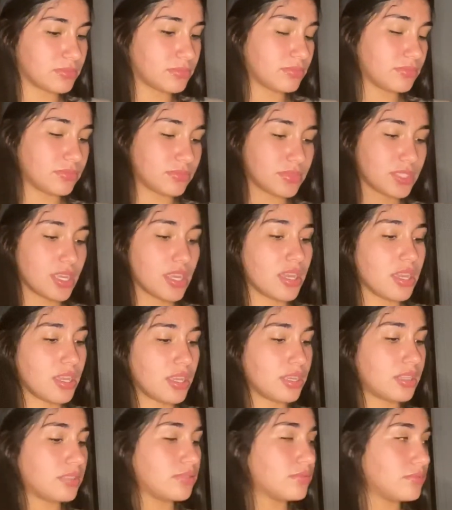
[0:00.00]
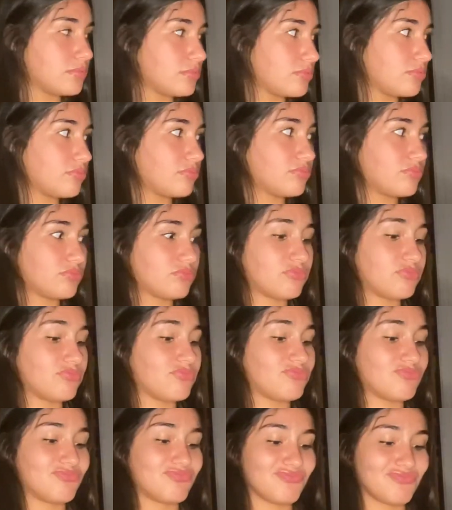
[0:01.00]

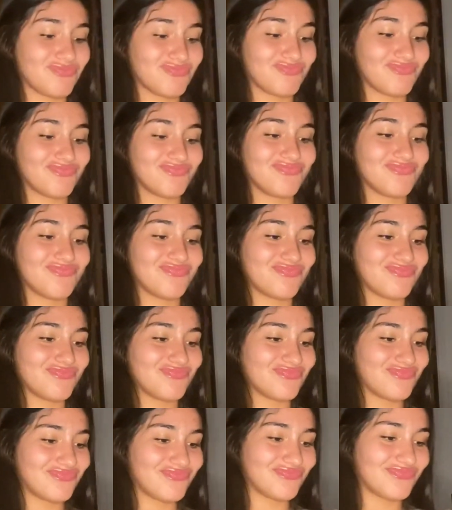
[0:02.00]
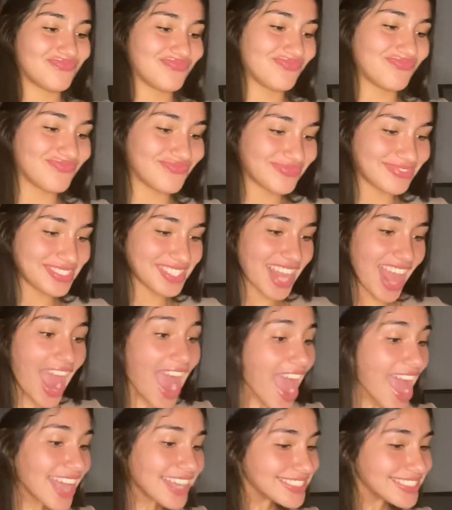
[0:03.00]
Nothing is said.